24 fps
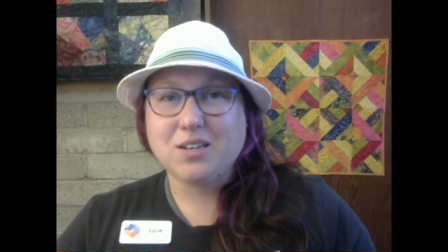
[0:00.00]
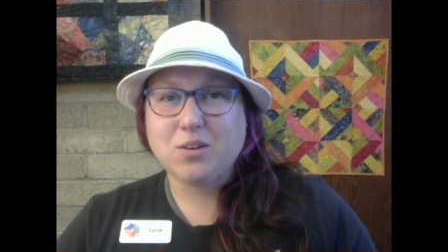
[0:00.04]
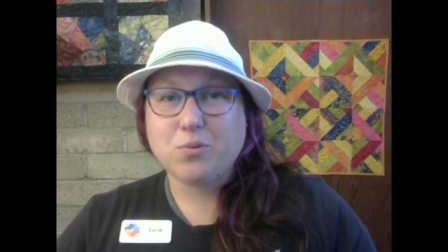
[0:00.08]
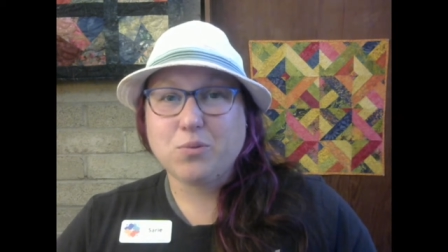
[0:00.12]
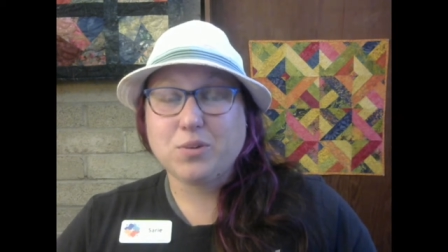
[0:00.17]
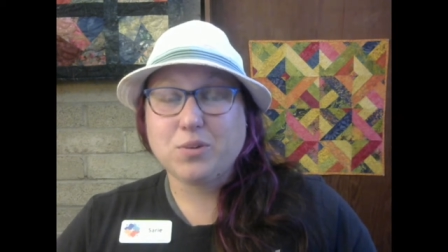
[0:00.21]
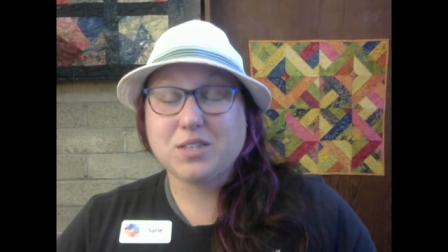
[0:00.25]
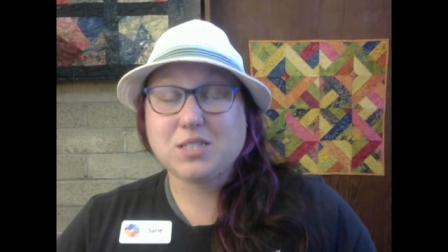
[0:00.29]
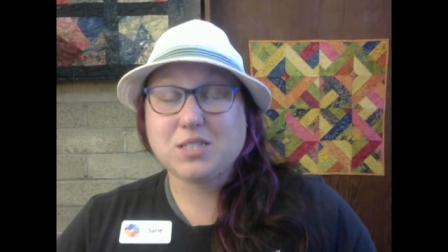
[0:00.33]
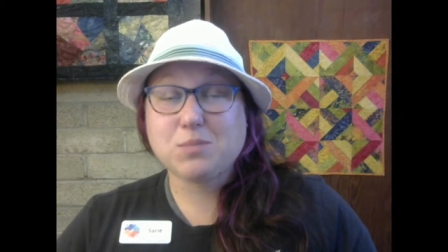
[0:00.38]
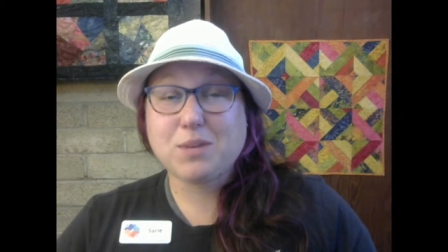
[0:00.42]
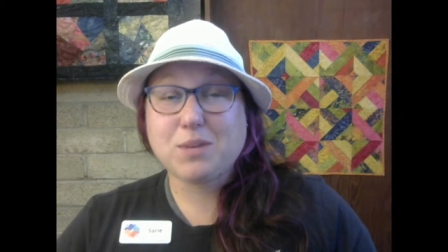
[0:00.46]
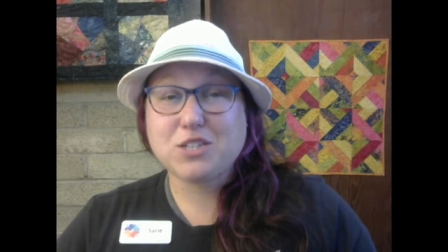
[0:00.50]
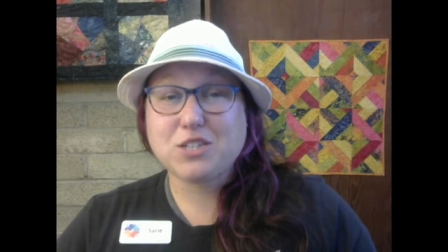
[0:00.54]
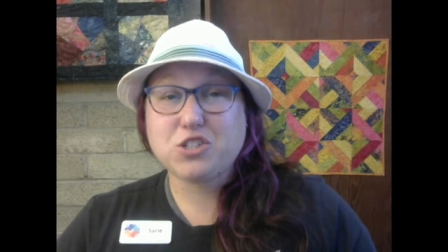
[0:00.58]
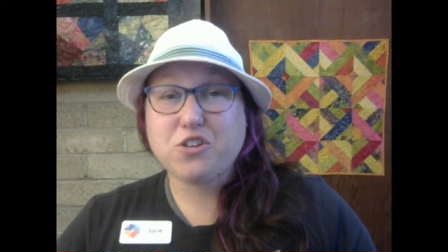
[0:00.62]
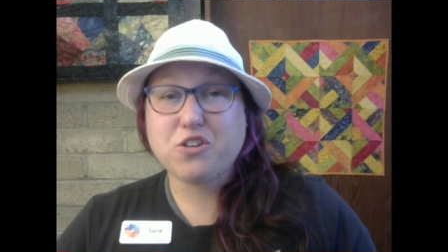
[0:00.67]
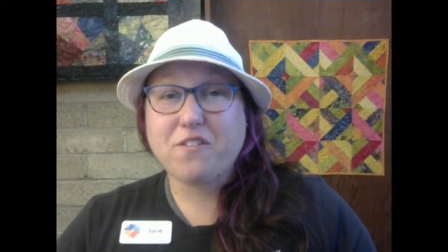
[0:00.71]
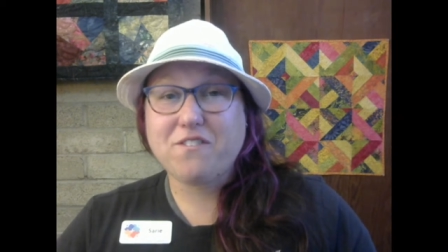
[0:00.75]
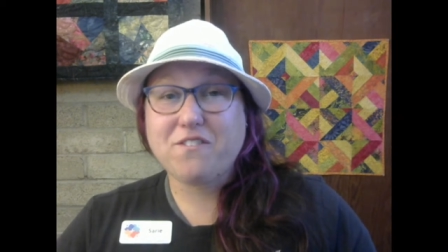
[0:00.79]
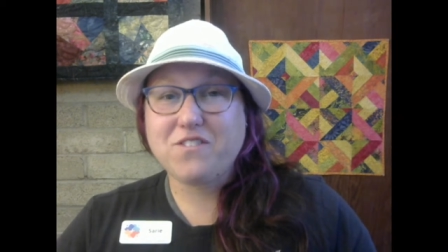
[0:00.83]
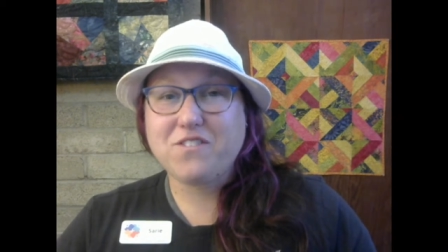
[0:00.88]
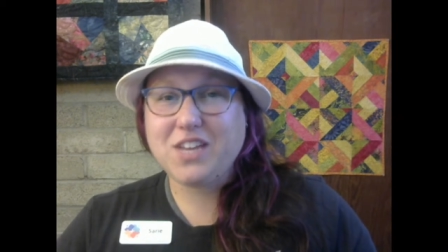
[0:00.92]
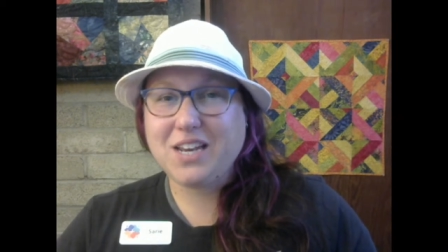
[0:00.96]
with a
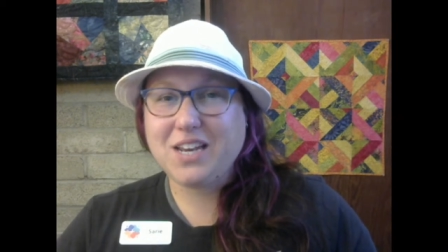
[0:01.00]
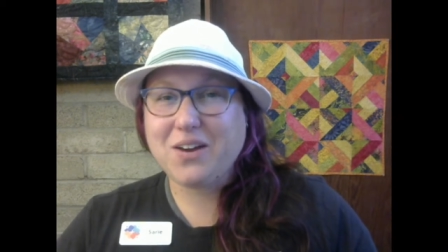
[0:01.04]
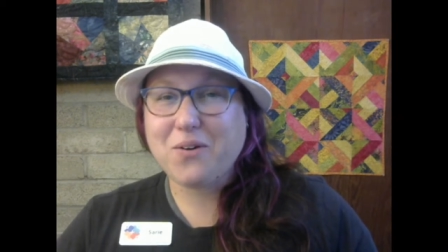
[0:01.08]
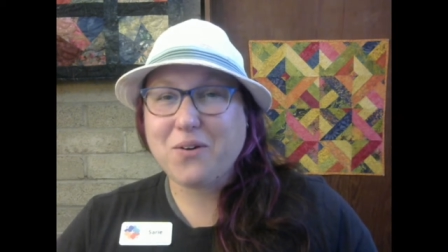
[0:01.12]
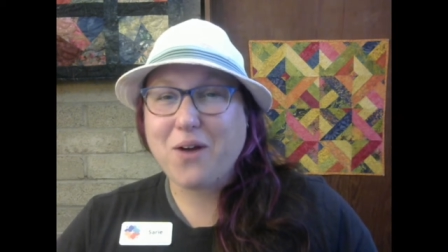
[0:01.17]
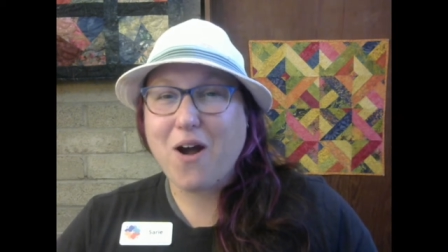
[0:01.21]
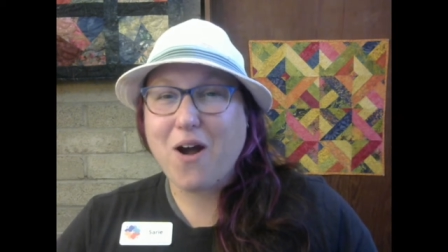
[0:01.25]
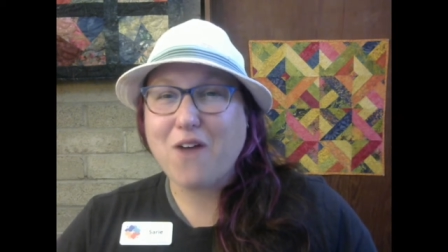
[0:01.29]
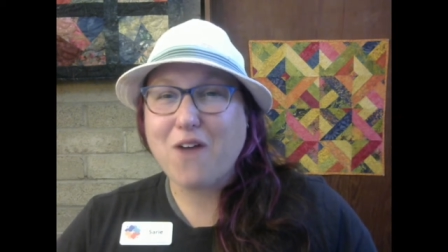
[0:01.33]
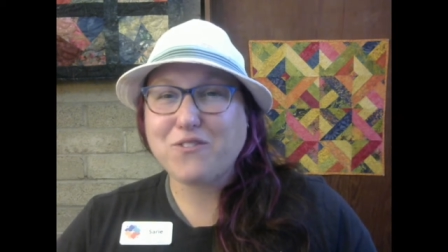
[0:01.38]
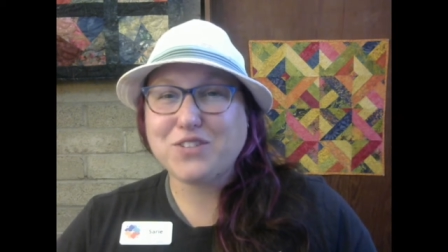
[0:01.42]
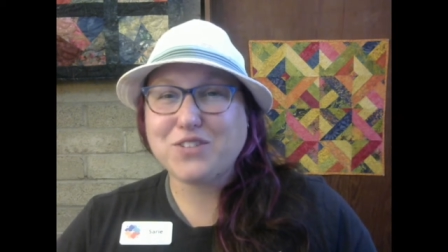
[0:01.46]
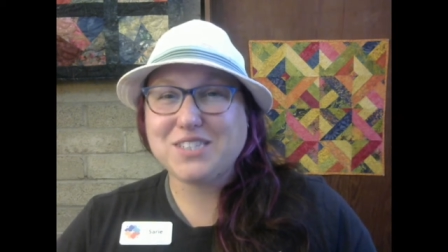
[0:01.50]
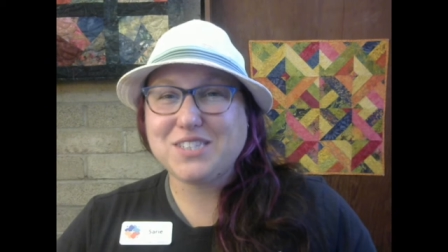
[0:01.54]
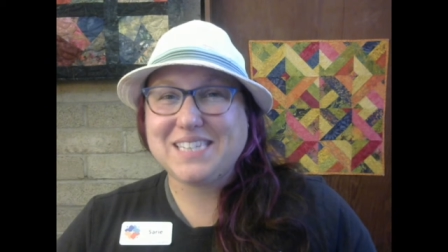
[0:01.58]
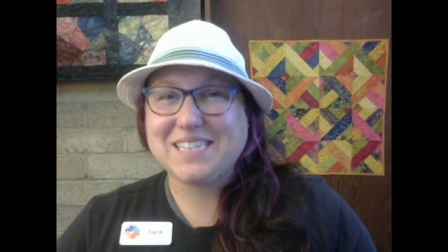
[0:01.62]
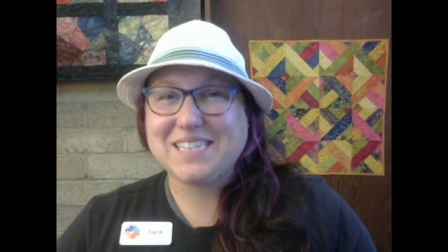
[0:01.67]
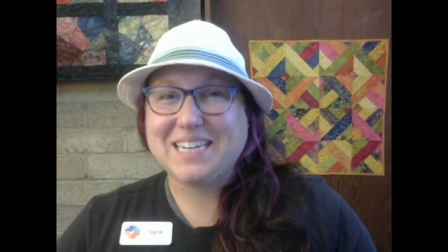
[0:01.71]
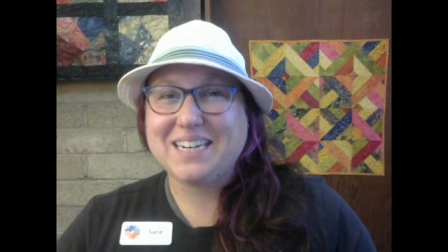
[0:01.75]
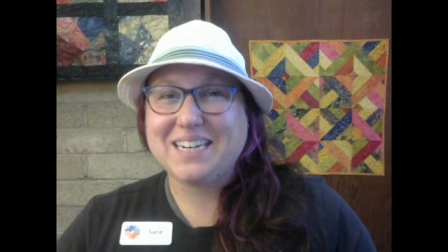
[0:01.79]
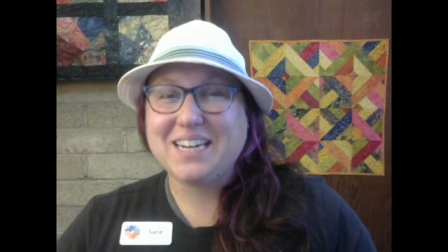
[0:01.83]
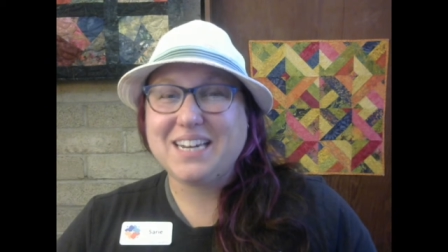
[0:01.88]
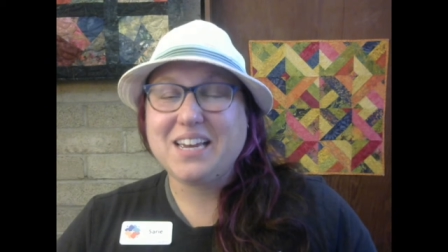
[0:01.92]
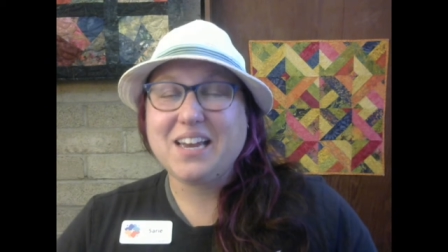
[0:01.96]
special video
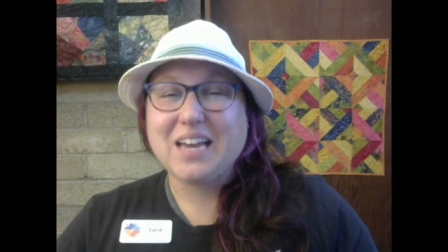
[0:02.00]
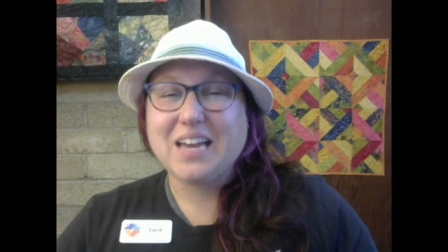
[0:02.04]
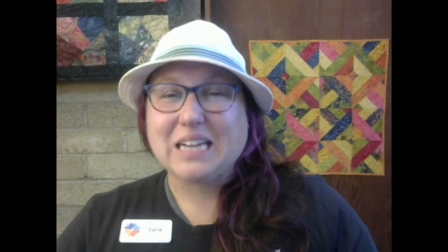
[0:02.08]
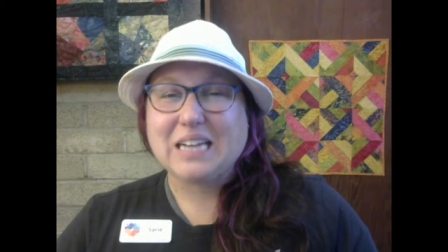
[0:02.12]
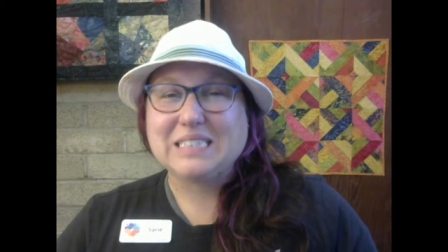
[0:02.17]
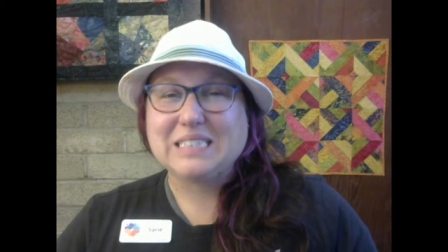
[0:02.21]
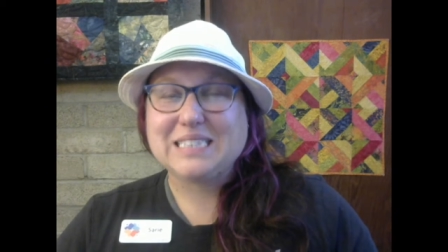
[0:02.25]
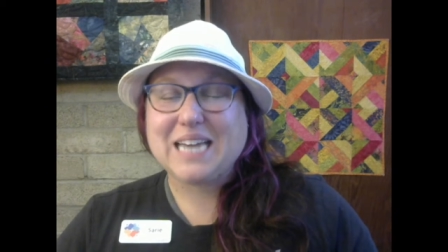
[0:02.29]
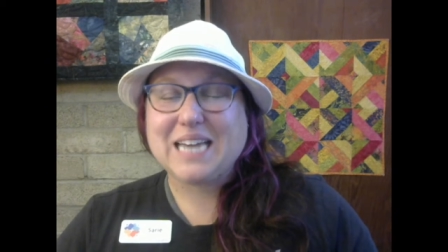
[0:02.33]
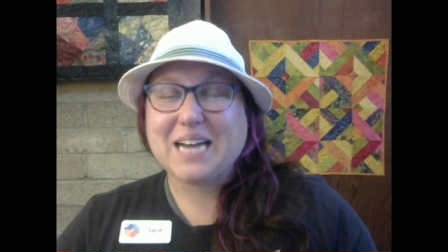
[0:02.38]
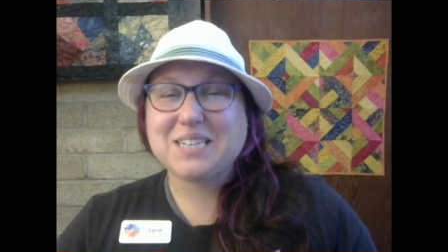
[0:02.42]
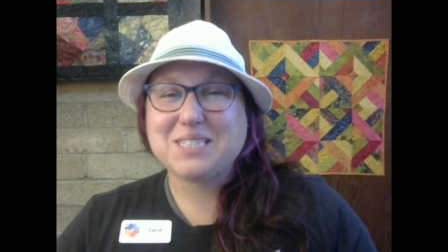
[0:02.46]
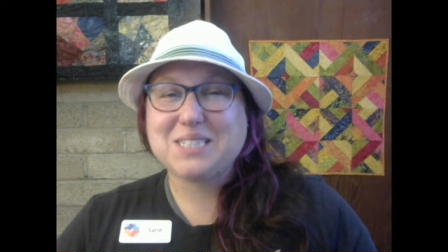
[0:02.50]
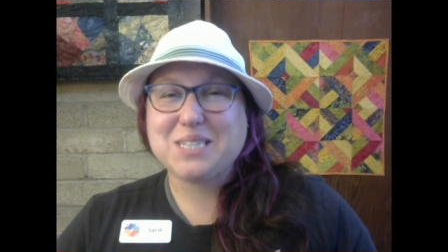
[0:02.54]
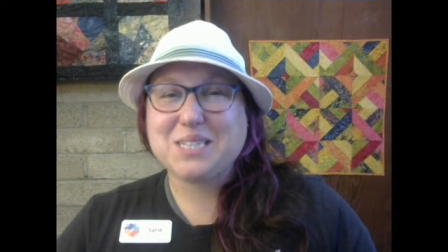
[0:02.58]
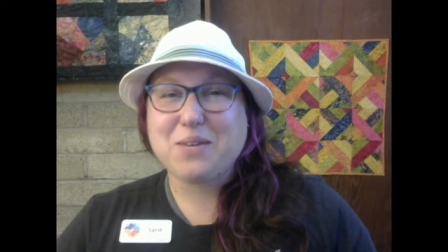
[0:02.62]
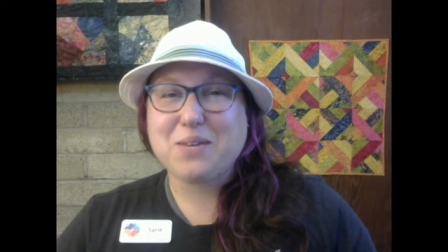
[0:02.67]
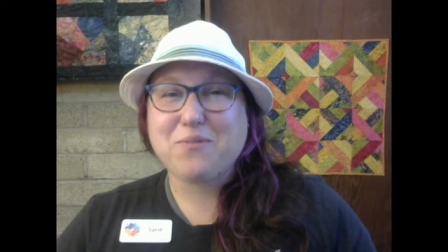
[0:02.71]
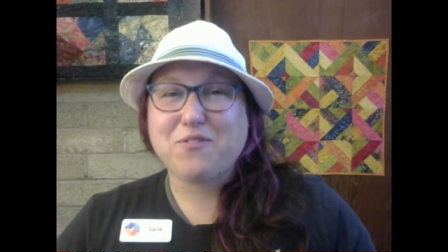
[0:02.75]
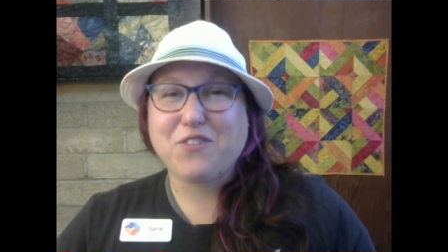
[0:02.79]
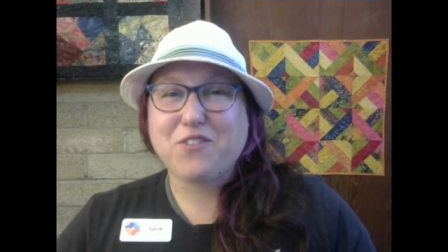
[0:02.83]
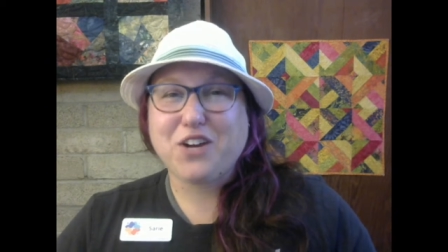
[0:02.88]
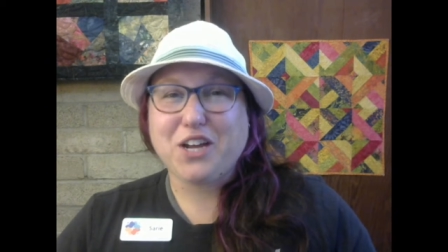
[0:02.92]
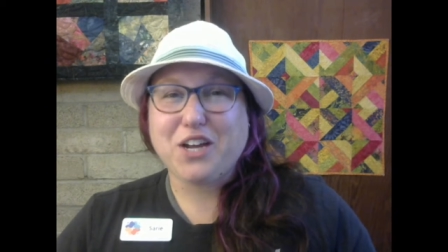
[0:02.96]
conferencing tech
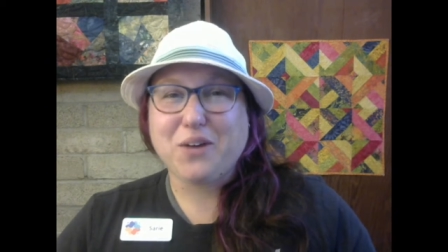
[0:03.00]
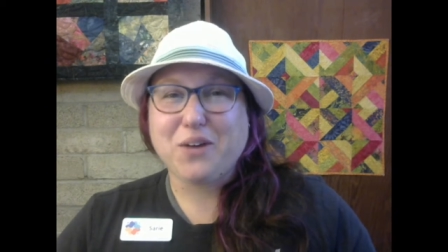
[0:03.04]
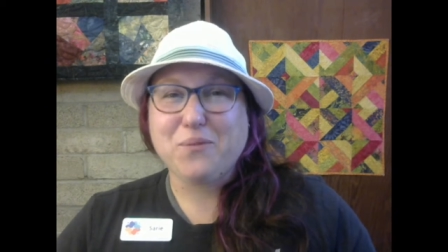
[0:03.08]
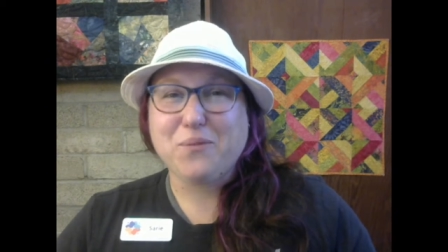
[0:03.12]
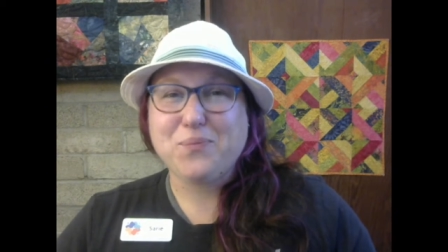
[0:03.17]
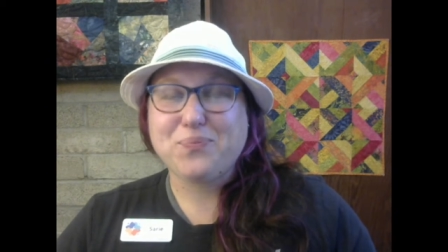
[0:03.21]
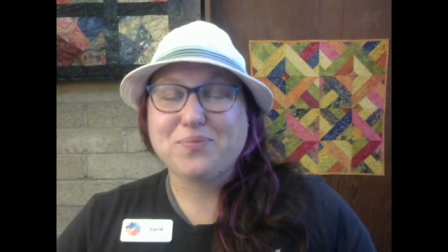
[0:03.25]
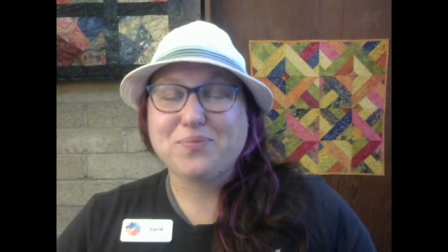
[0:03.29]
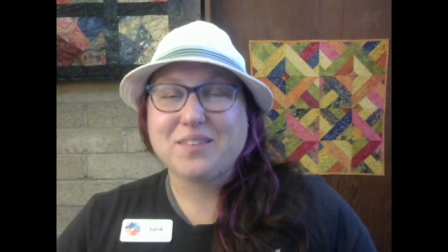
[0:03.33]
tip for you.